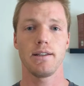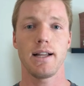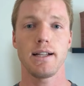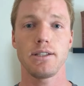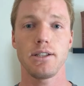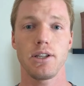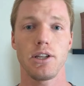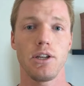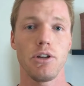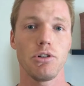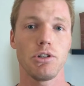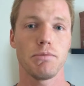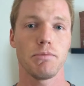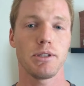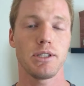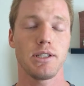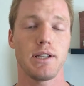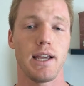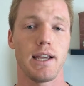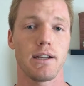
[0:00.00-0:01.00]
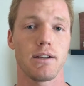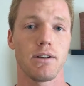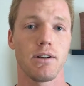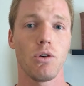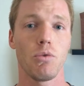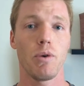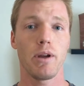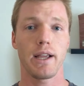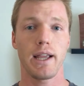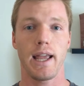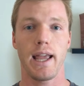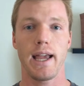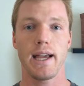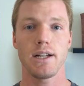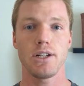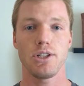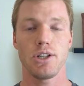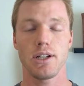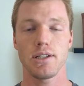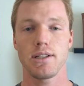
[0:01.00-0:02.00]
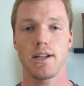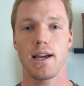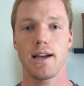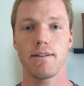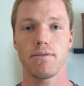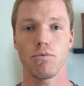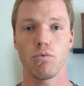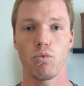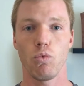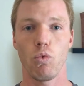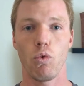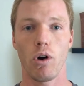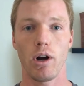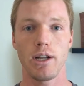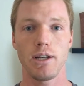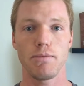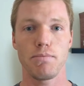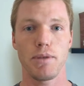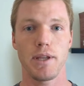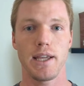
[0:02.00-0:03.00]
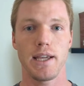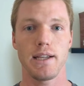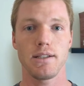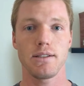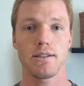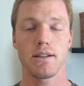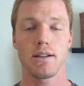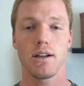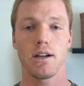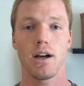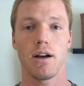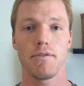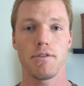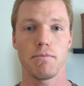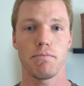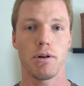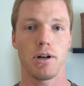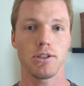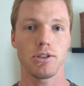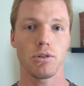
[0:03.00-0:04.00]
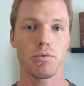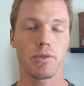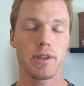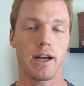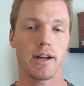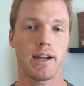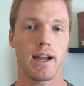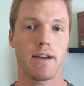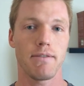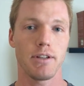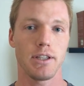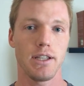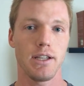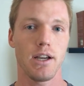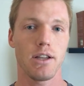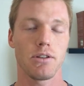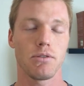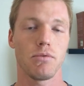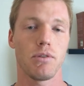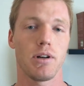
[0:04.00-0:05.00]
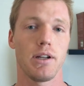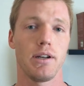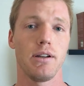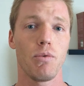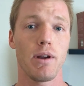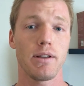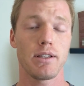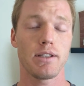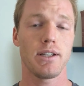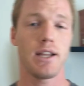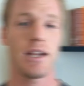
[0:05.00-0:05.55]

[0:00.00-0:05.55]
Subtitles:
That's a huge mistake. We can't just have one piece of the puzzle without having the other one. We have to